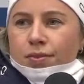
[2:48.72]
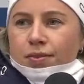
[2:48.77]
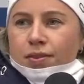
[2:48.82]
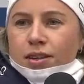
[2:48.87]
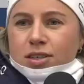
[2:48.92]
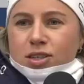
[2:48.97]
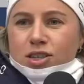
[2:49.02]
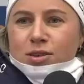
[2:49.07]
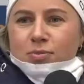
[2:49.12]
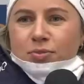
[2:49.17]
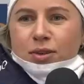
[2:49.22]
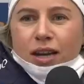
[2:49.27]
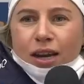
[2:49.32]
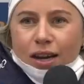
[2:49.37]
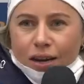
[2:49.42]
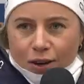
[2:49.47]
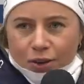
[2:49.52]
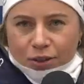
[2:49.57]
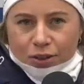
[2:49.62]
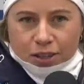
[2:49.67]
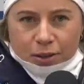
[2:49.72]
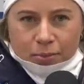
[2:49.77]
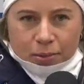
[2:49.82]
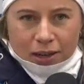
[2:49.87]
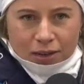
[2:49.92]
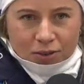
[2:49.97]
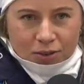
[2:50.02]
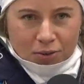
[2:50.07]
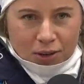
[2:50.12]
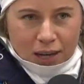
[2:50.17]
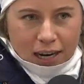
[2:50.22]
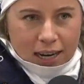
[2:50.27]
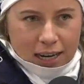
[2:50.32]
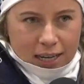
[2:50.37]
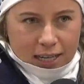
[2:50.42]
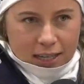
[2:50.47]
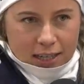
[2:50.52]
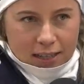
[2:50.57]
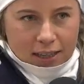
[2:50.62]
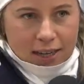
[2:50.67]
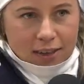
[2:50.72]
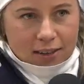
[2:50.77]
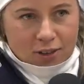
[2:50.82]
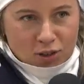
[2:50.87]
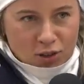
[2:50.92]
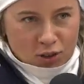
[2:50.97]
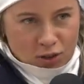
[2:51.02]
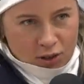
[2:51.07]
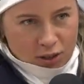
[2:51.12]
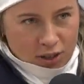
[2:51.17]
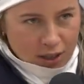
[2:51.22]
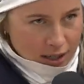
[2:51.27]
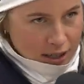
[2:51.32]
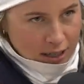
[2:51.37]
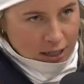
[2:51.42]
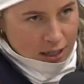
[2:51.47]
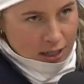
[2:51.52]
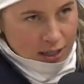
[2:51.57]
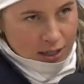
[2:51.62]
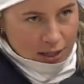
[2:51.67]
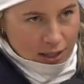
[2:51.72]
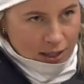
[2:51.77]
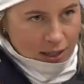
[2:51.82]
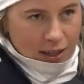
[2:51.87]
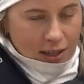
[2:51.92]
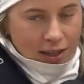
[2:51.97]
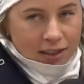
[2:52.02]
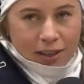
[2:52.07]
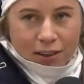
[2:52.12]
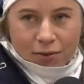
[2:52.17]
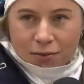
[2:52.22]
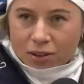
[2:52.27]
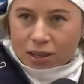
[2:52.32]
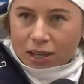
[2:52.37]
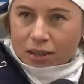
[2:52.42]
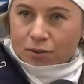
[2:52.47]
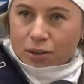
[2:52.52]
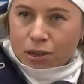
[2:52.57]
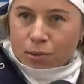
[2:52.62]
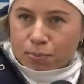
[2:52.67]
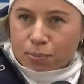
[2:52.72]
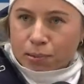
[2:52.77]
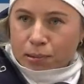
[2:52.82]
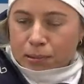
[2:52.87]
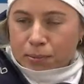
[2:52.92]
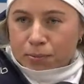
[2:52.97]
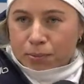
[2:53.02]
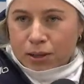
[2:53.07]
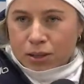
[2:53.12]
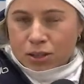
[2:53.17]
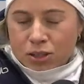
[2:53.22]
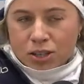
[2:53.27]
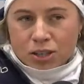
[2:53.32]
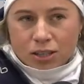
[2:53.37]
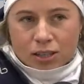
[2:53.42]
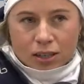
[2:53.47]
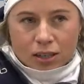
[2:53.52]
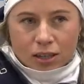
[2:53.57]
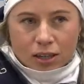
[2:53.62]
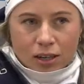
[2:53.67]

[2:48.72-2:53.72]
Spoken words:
There's something I learned about relays, and that is never give up, because